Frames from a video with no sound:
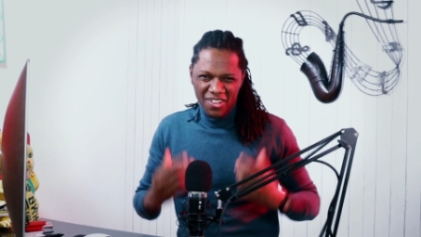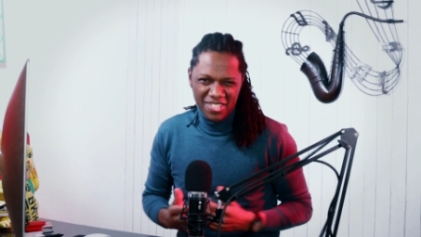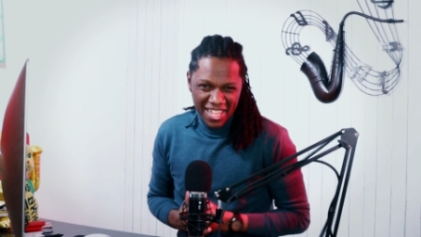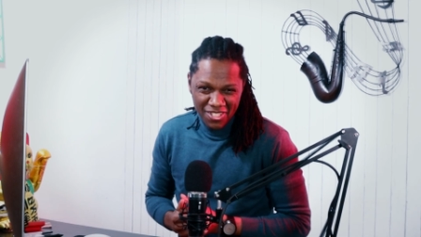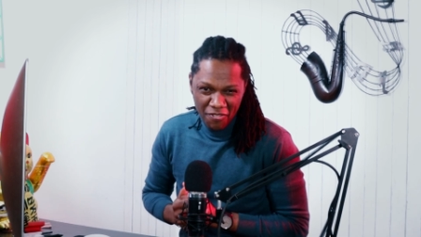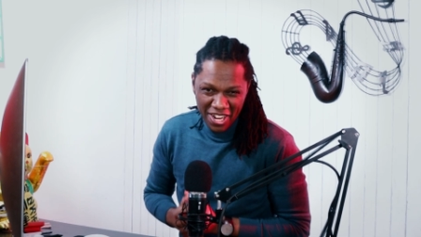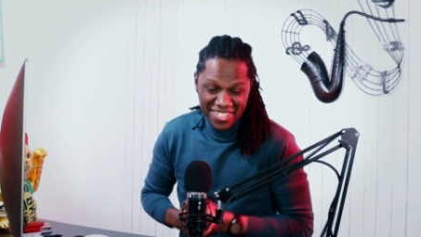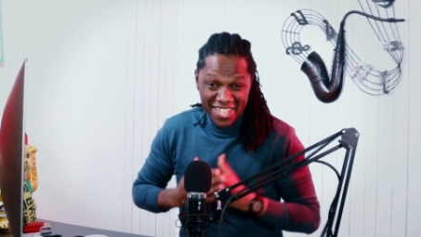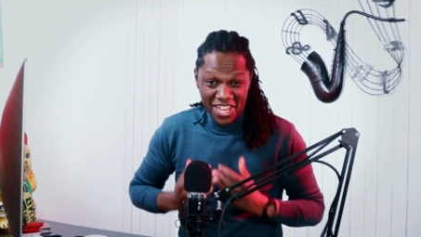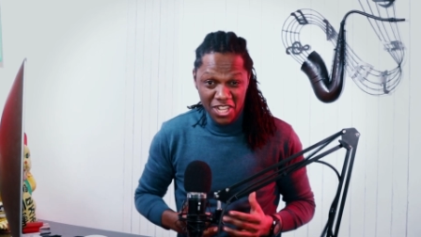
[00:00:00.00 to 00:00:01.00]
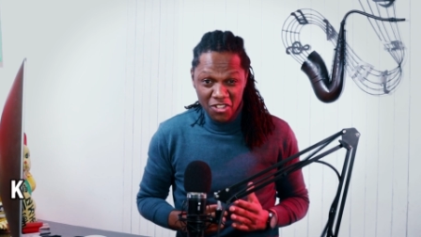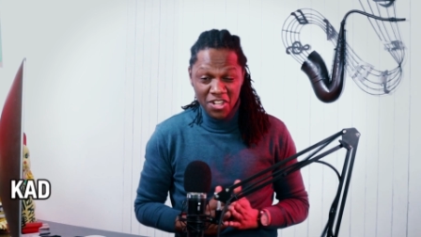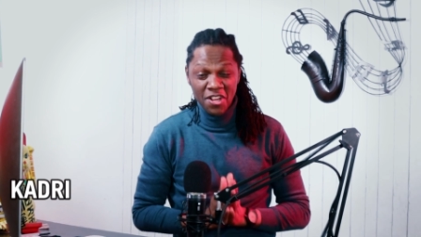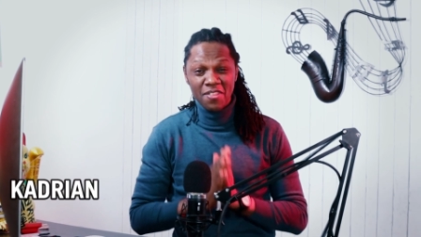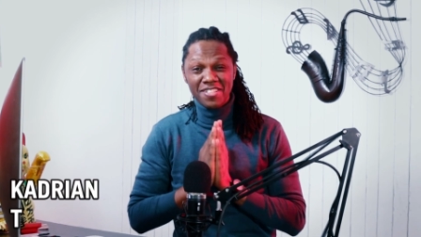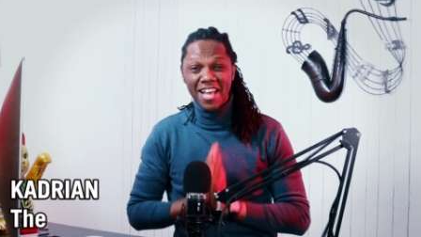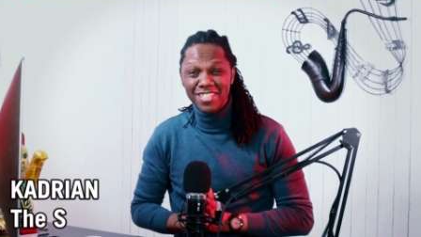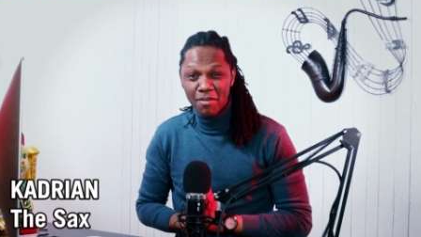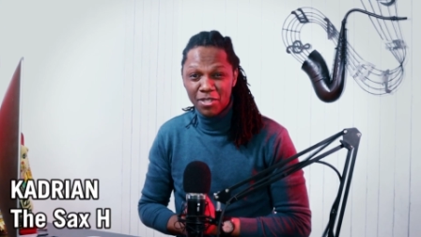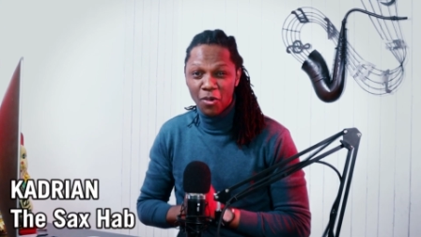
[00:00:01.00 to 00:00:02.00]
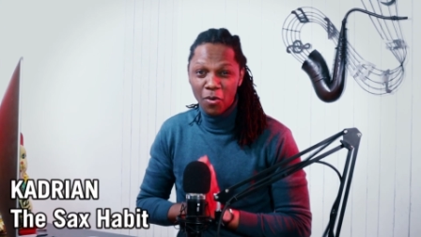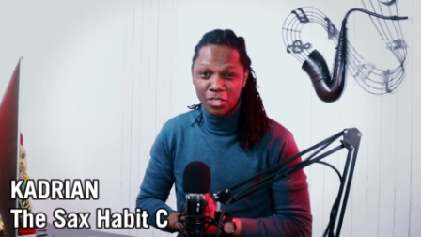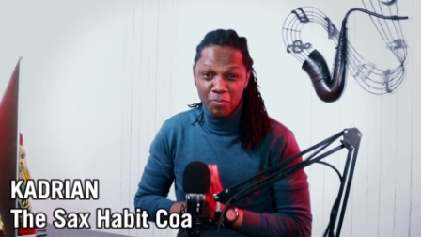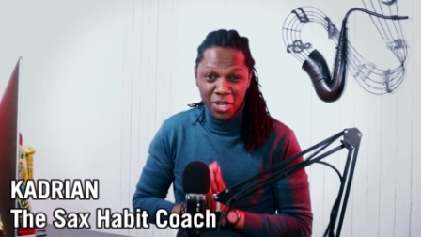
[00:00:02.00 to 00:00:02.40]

Hello Saxo friends, Kadrian here, the Sax Savvy Coach,